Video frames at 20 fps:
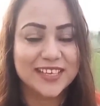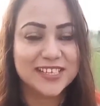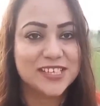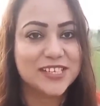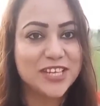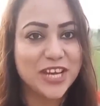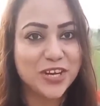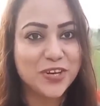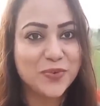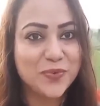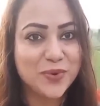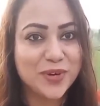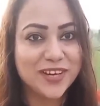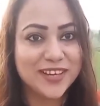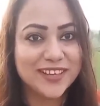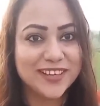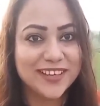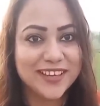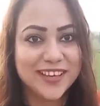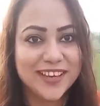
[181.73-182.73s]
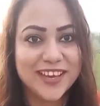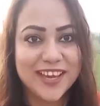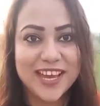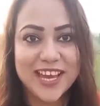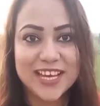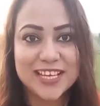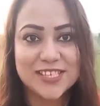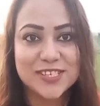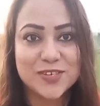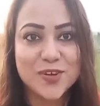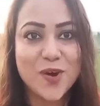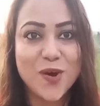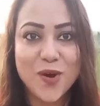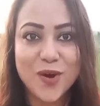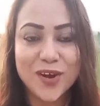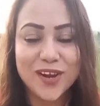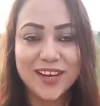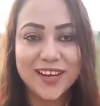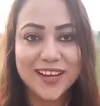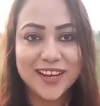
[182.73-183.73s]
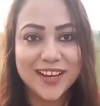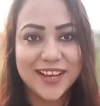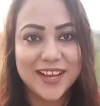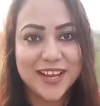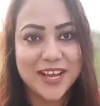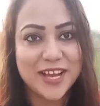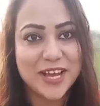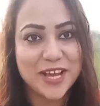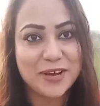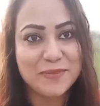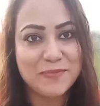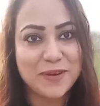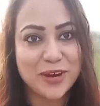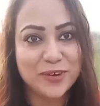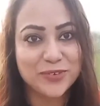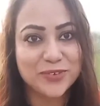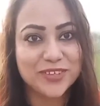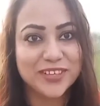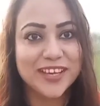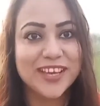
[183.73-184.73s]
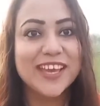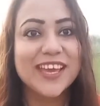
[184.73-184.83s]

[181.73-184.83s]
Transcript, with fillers: Shadow work is all about